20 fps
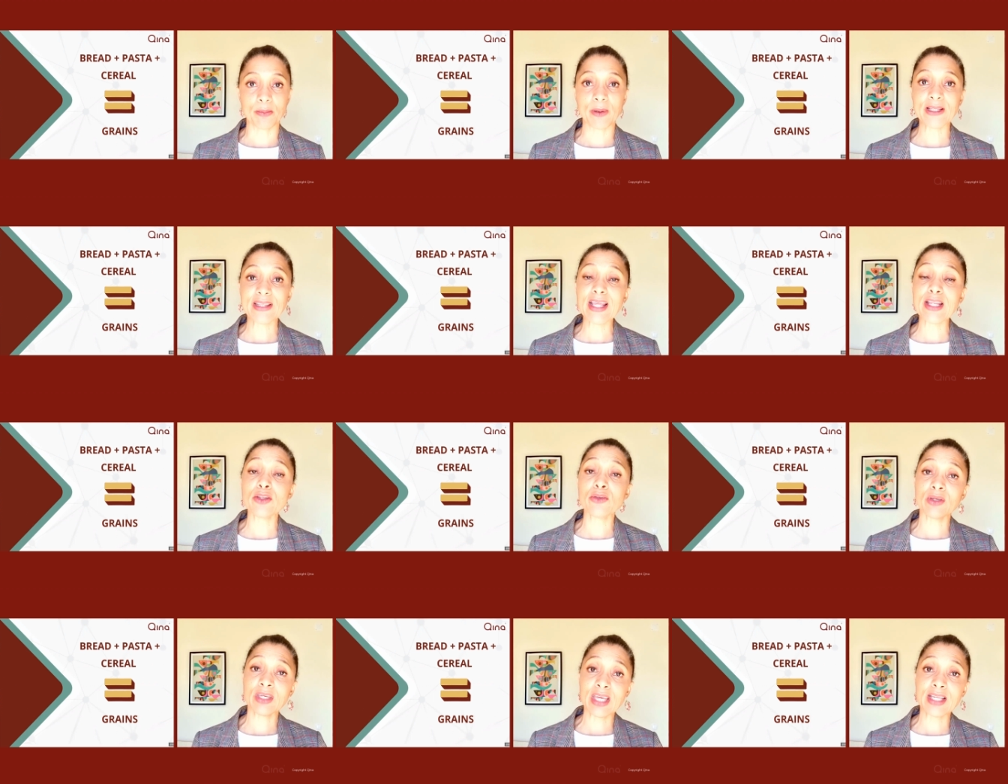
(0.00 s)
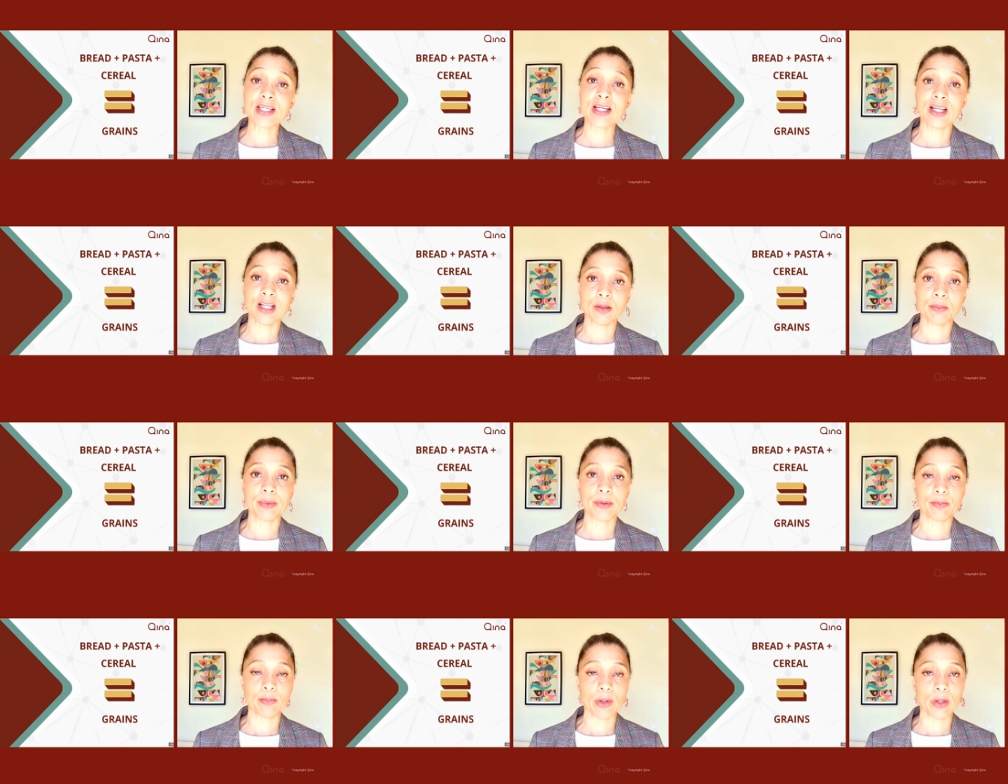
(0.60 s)
But then you get a little
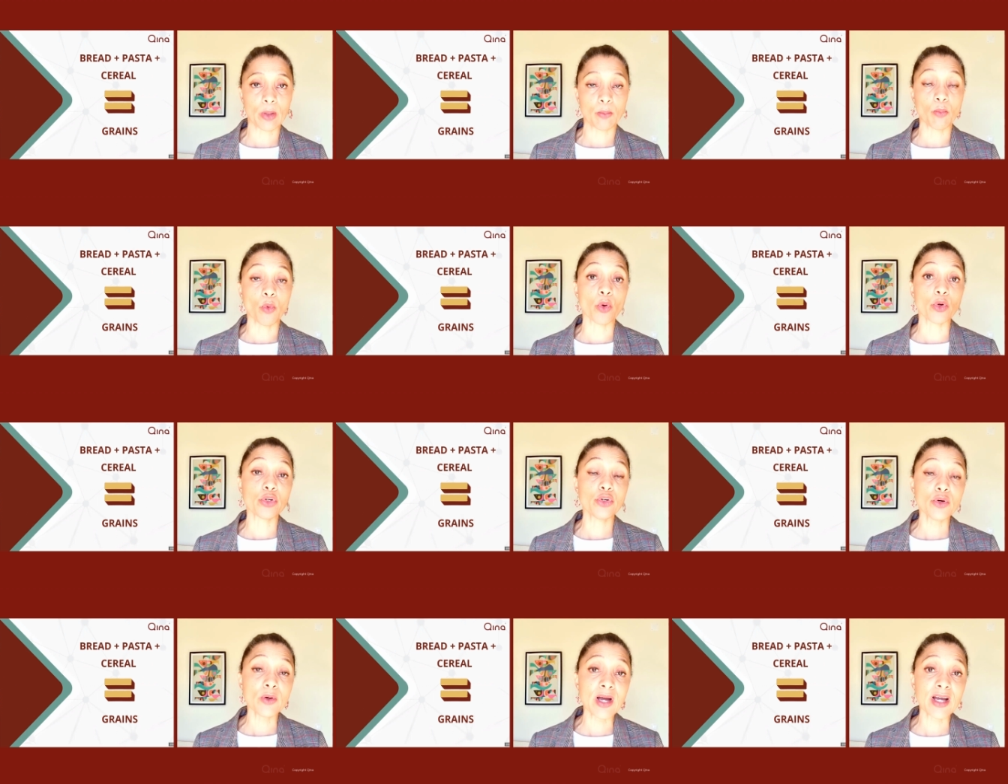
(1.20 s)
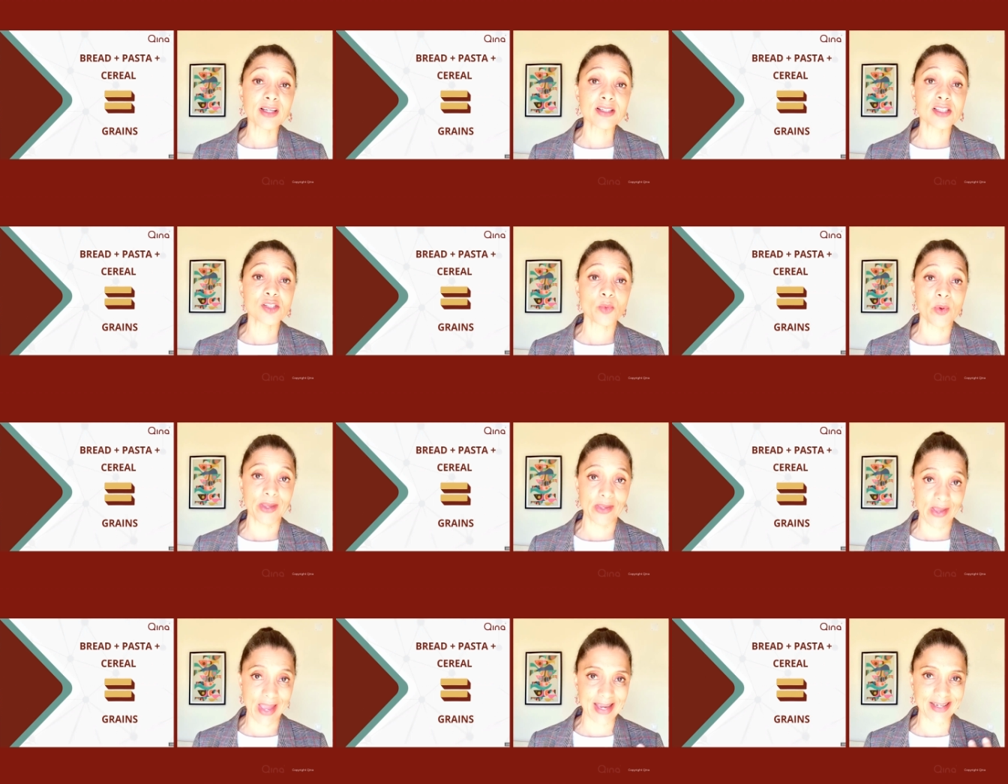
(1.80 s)
bit more nuanced, where
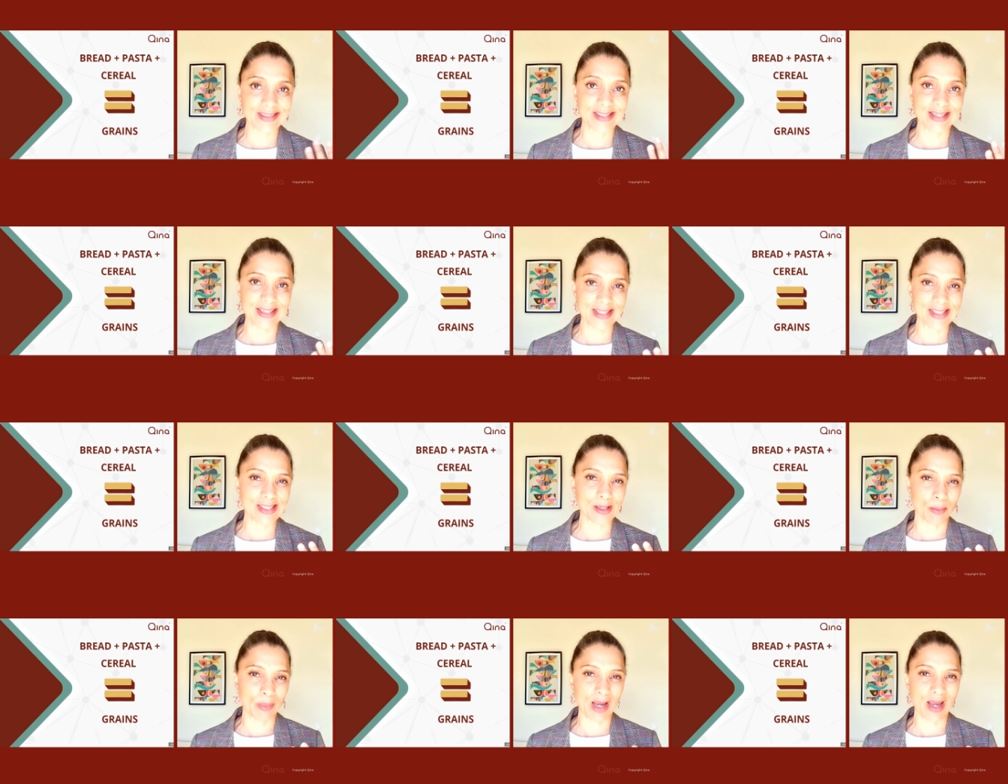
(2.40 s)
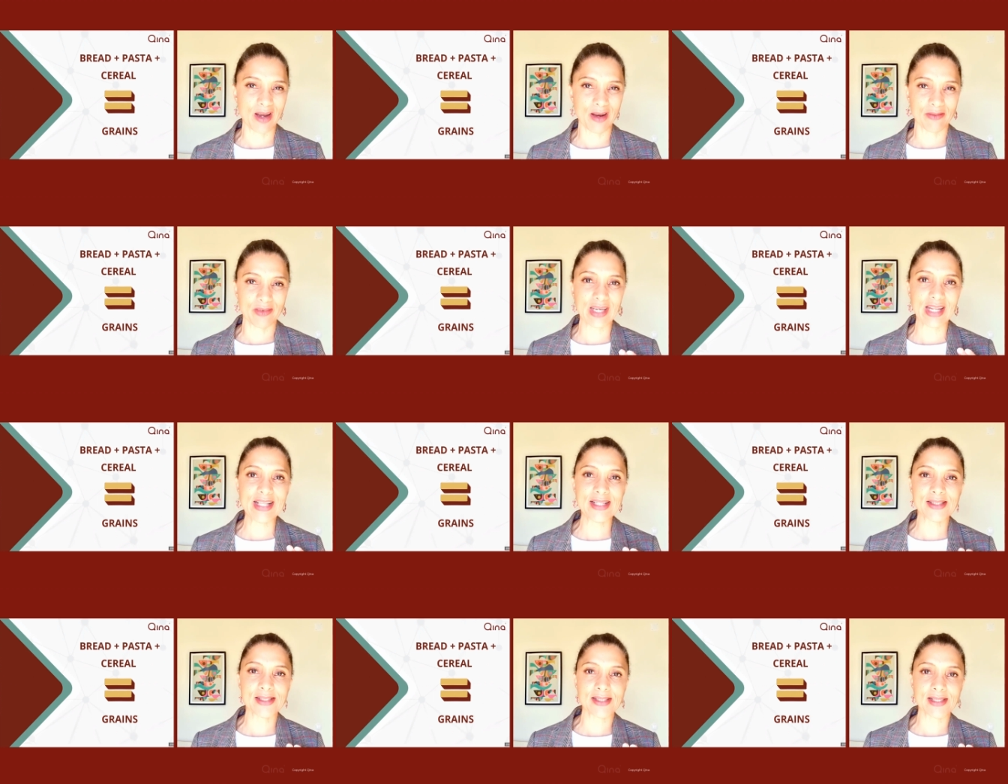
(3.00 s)
you actually need some kind of an
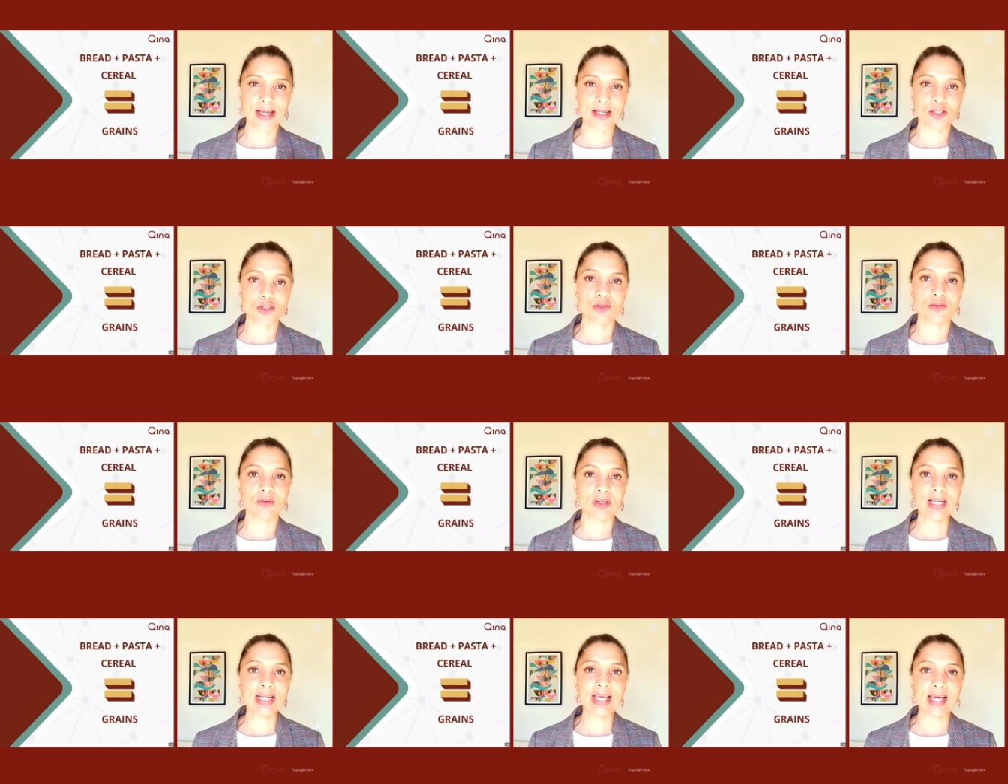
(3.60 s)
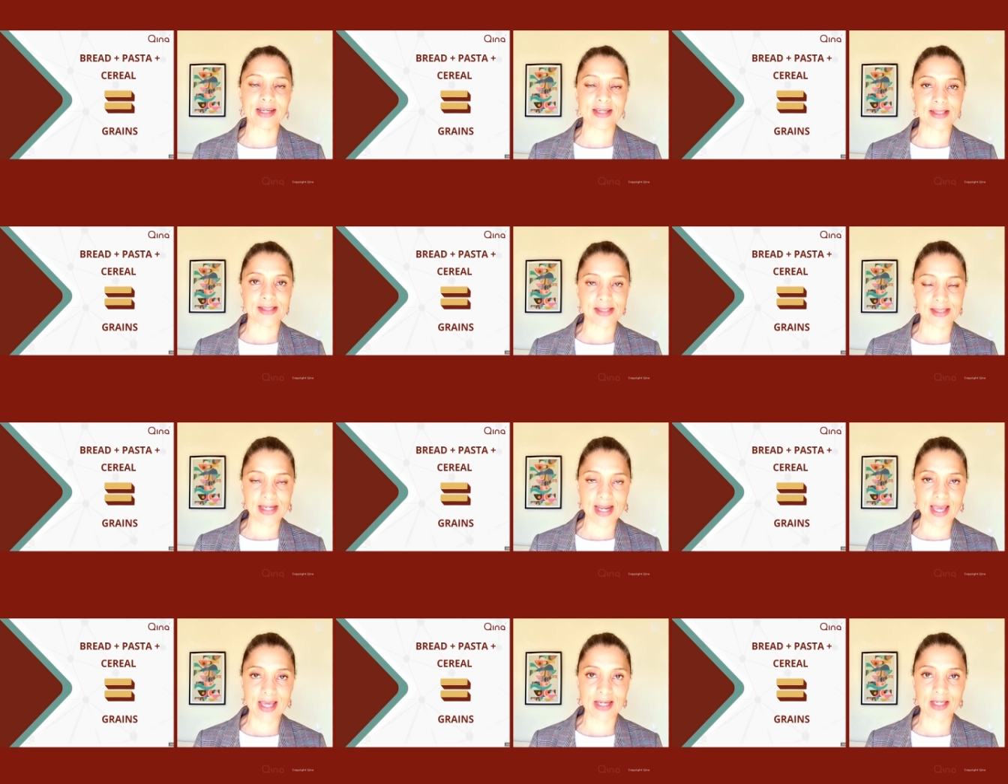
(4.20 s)
insight to really
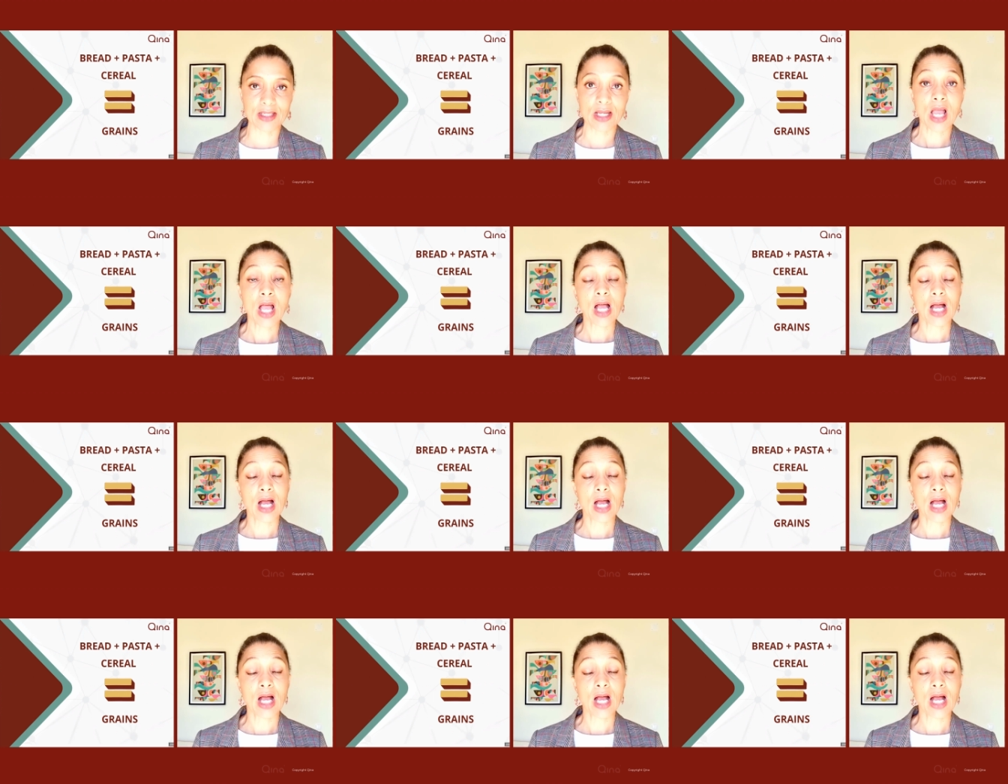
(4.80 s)
understand